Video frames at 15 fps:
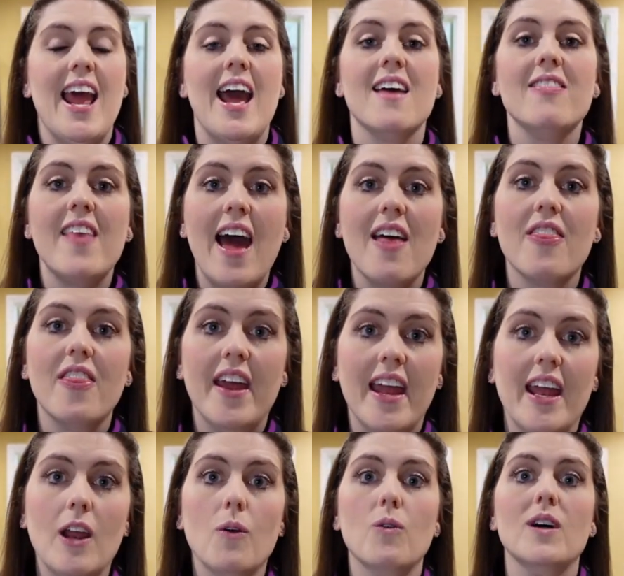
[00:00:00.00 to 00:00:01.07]
and that
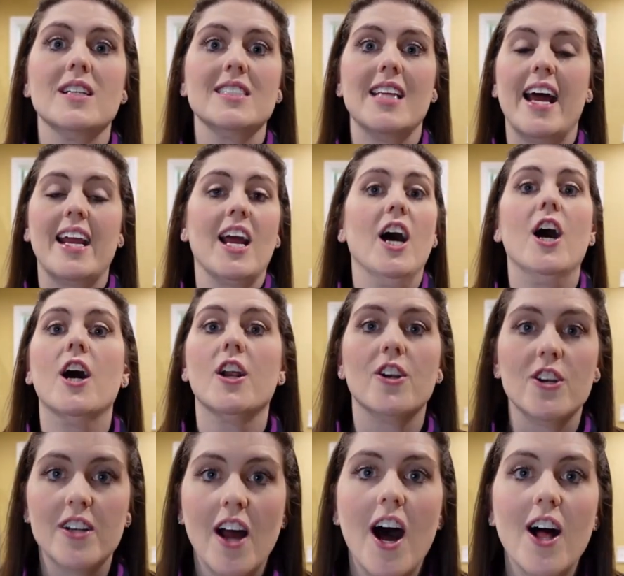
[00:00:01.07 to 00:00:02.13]
thing was like
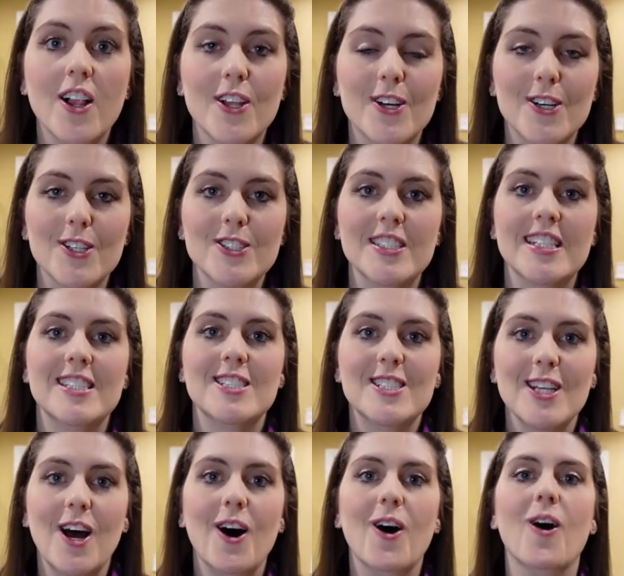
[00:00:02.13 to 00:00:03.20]
$100. And
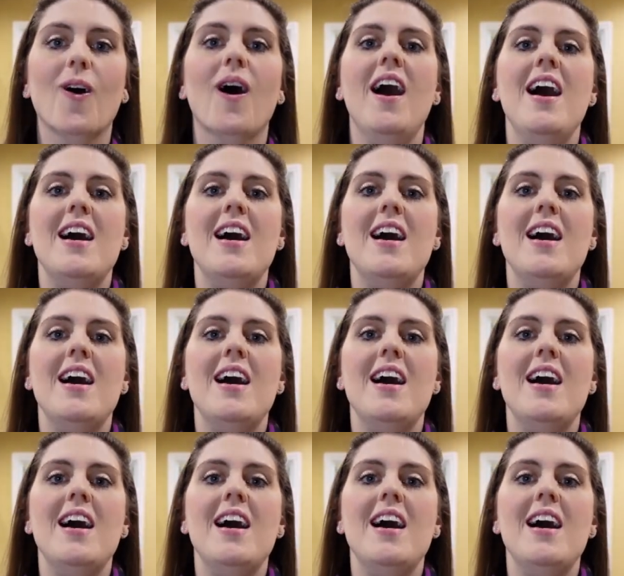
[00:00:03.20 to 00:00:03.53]
so